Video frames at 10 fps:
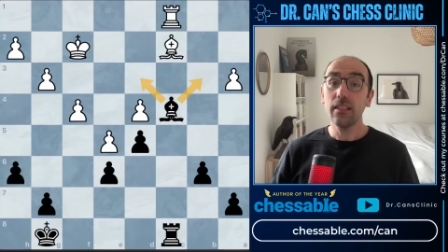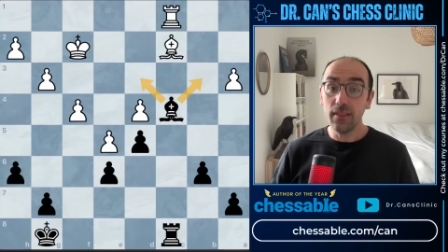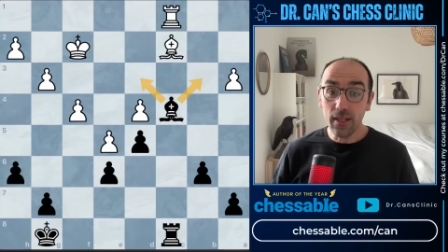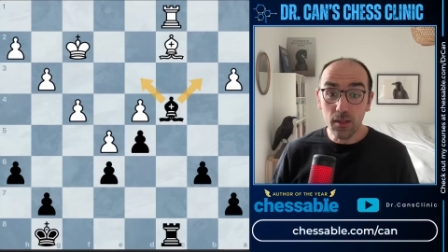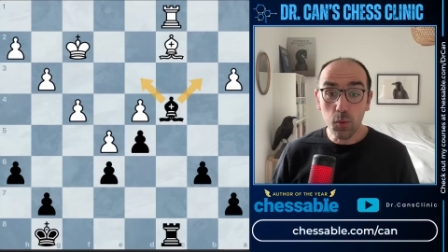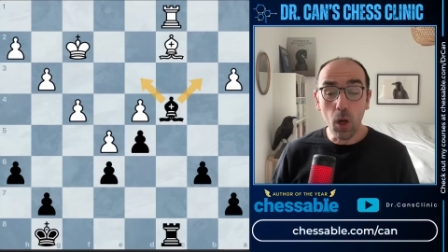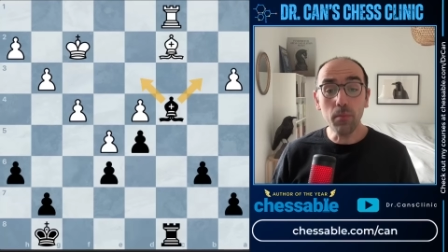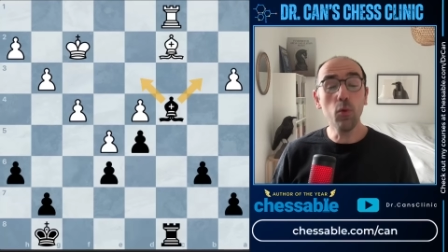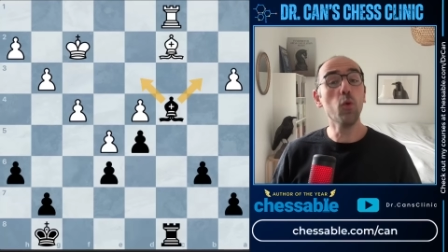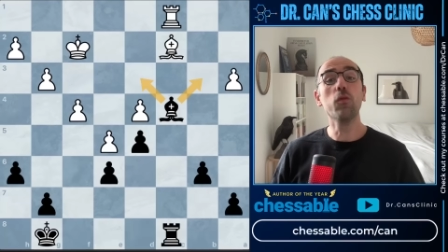There is
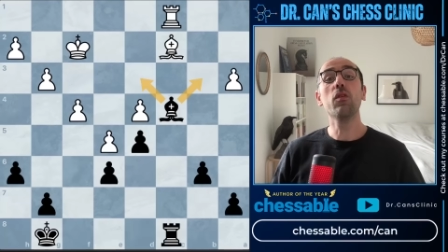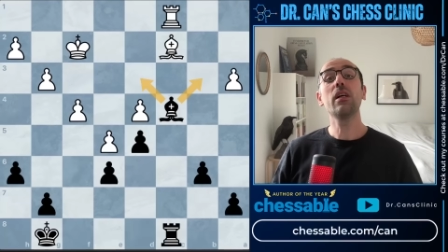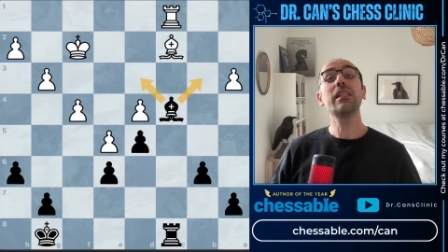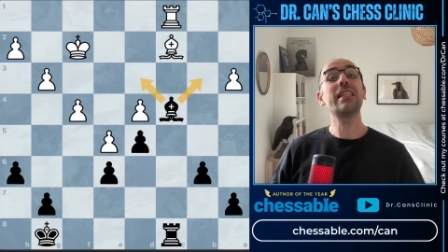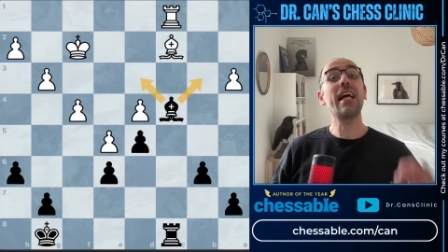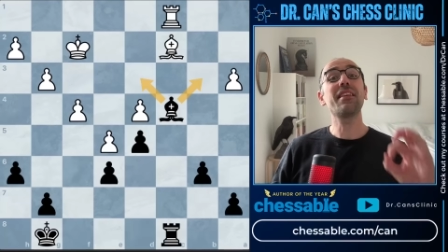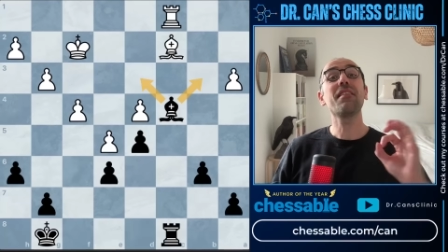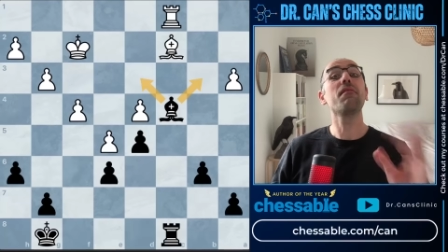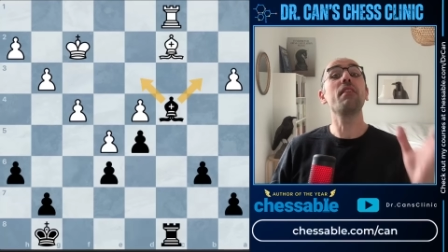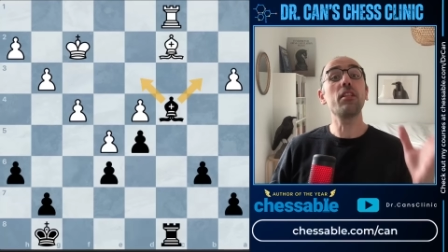one move
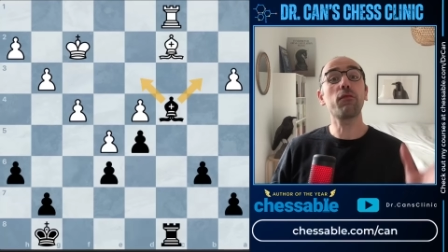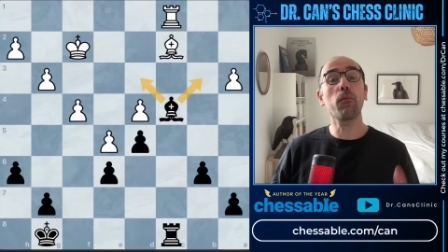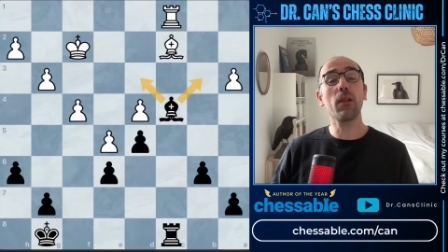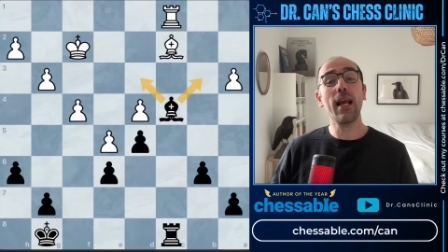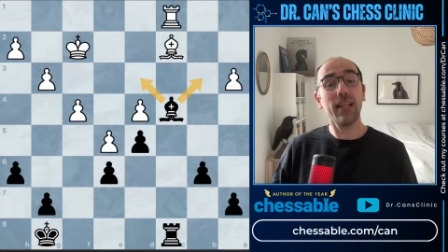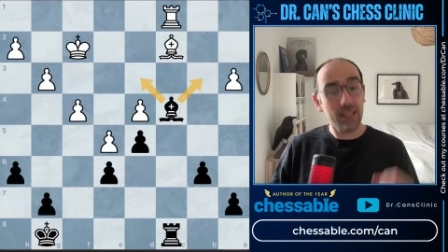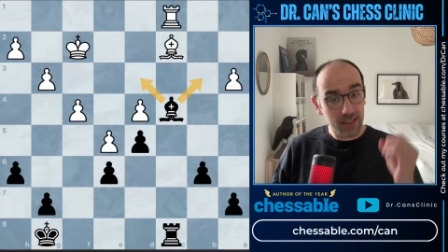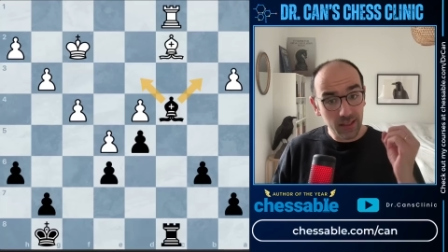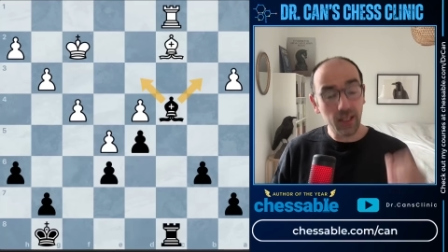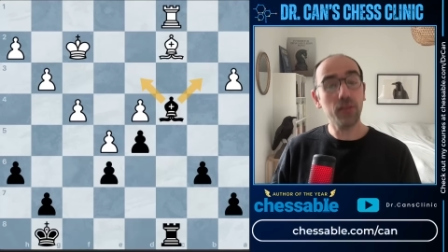that wins for black.
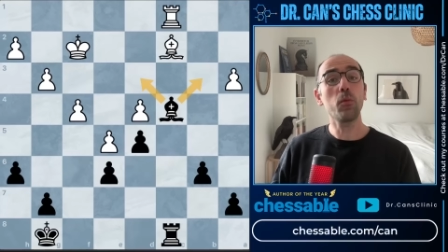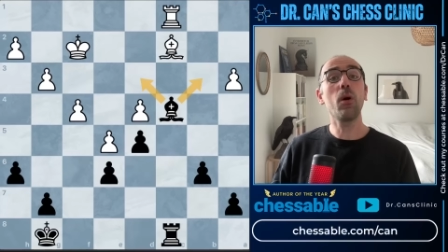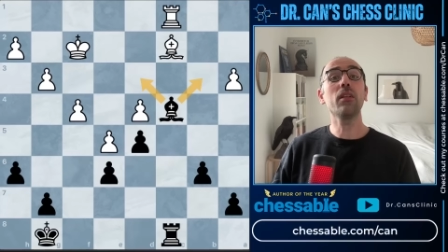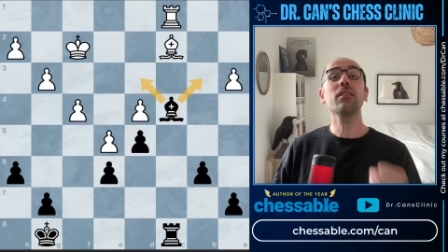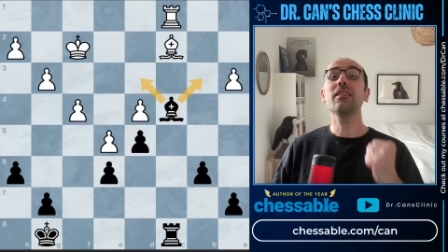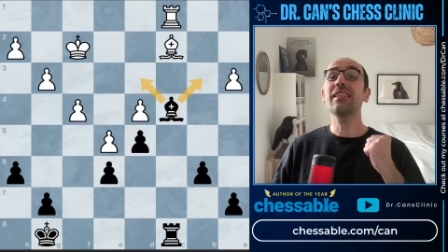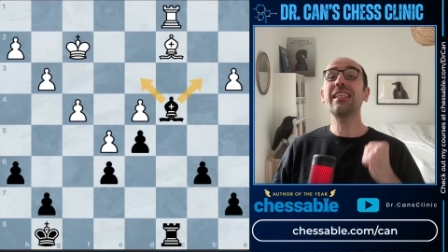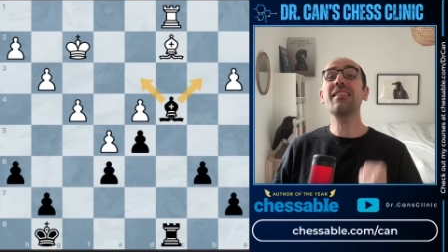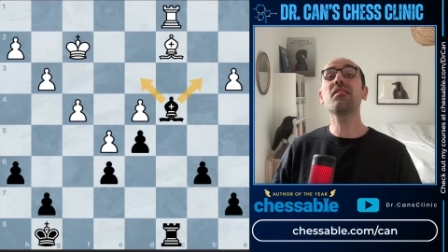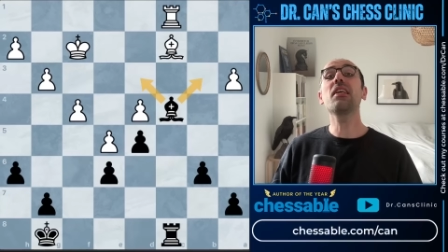The other one
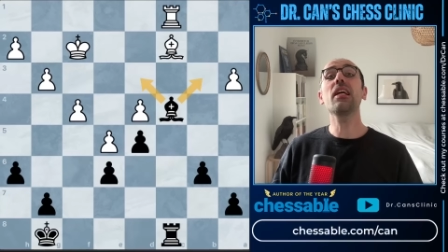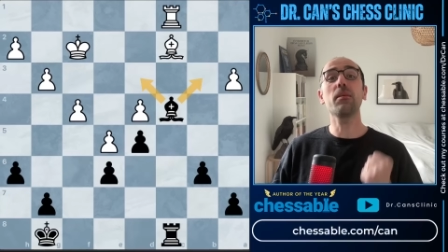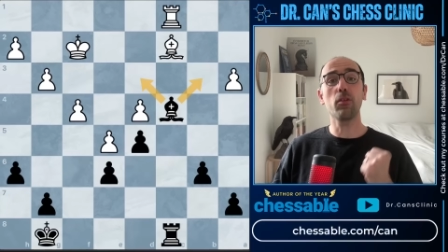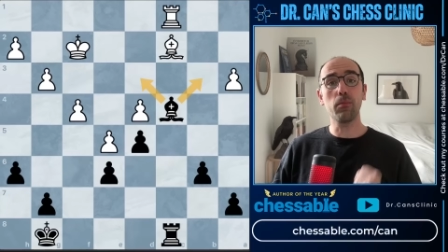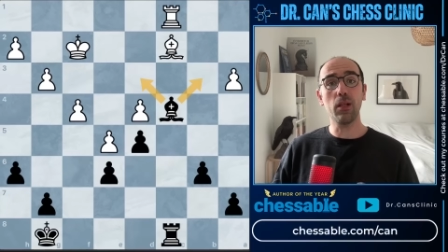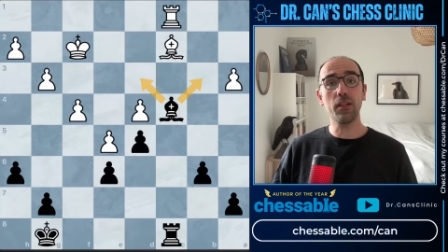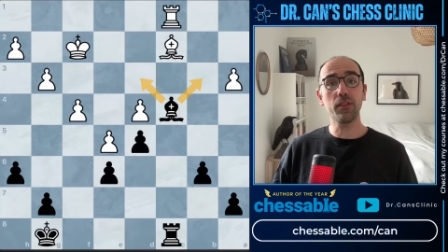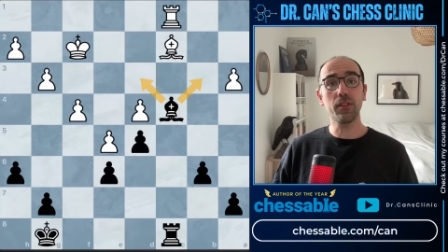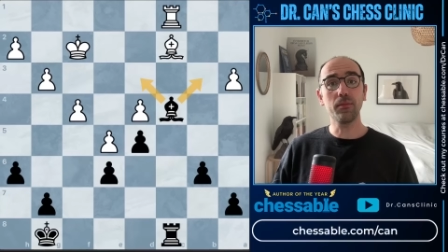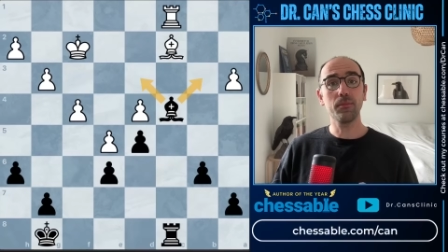is a terrible
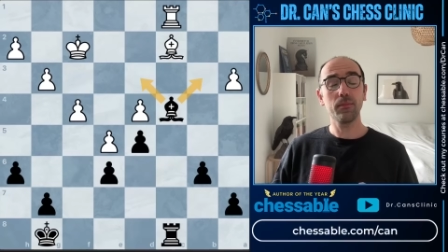blunder.